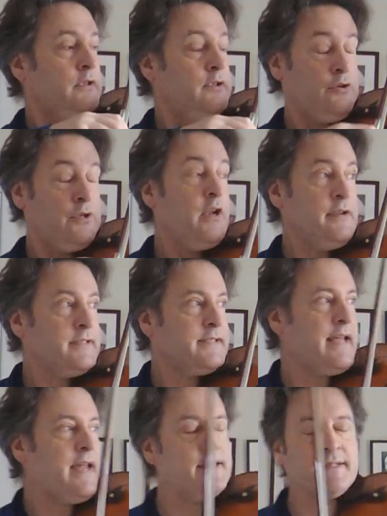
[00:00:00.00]
You can
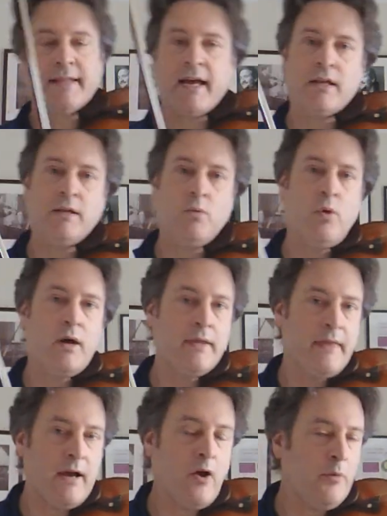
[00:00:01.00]
understand exactly why
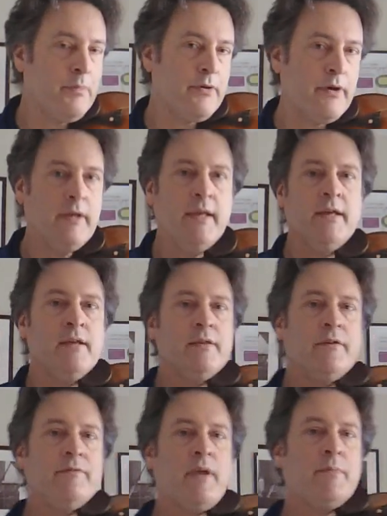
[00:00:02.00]
that opera
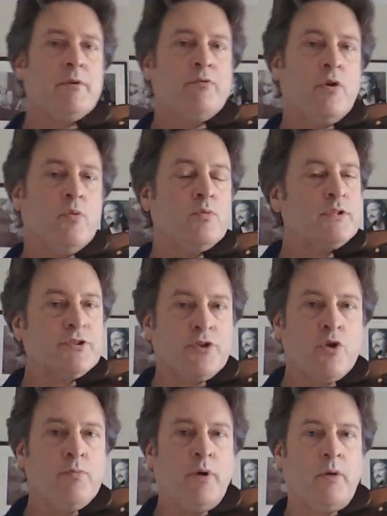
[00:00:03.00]
that Weber wrote was
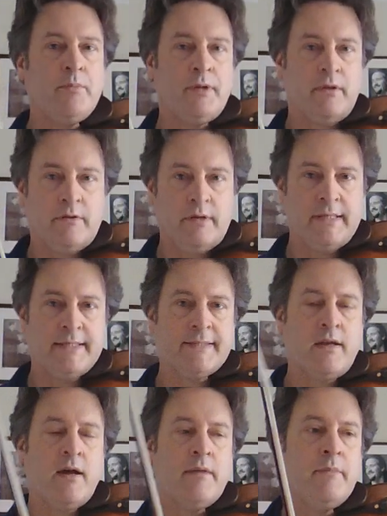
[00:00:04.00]
so popular in its
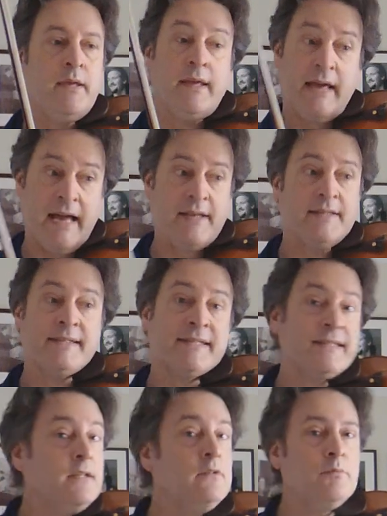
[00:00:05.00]
time and is
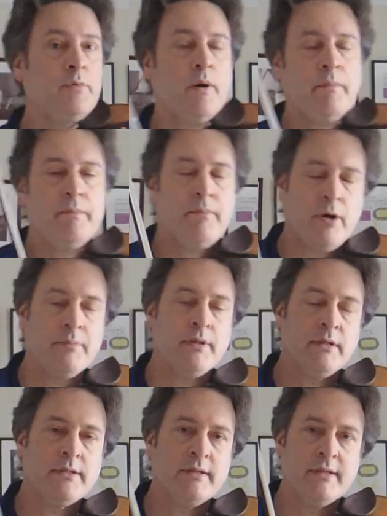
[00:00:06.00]
still
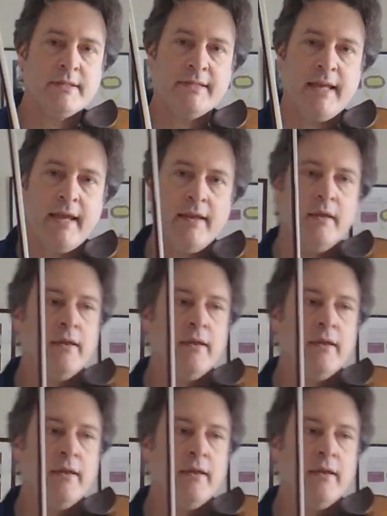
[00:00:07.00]
popular to this day.